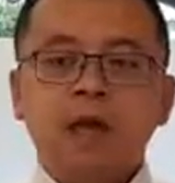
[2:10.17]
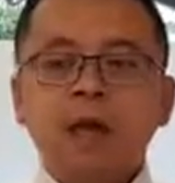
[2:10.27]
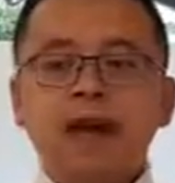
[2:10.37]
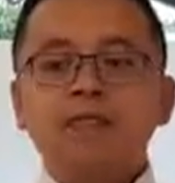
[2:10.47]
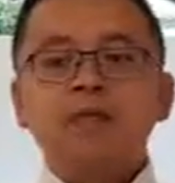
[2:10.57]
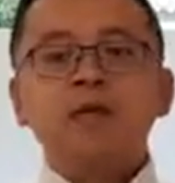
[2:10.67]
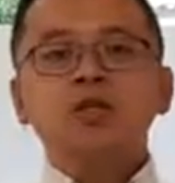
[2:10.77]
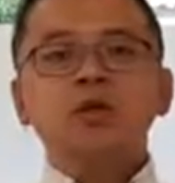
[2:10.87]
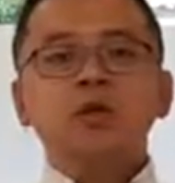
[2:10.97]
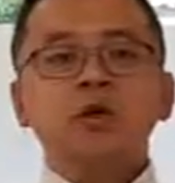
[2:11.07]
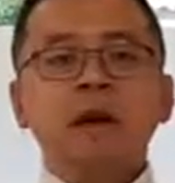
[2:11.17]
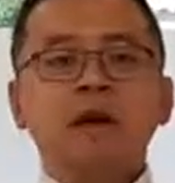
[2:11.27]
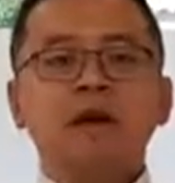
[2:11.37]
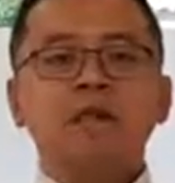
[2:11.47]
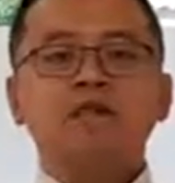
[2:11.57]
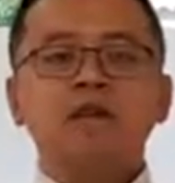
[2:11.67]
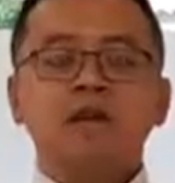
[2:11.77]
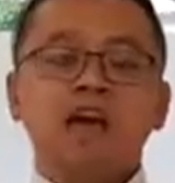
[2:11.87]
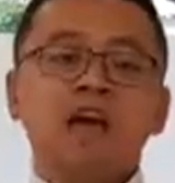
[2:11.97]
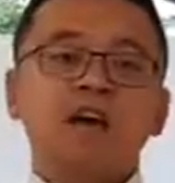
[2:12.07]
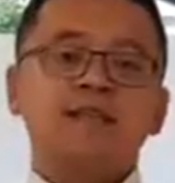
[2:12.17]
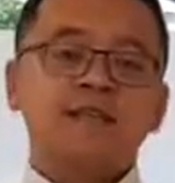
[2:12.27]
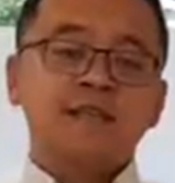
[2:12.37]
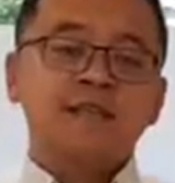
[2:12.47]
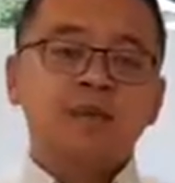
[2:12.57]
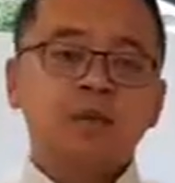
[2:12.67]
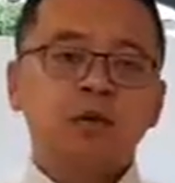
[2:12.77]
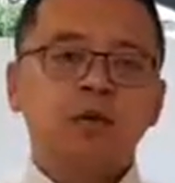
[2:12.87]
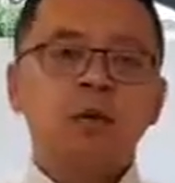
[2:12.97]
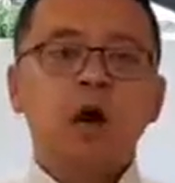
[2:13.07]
And they must also have fiscal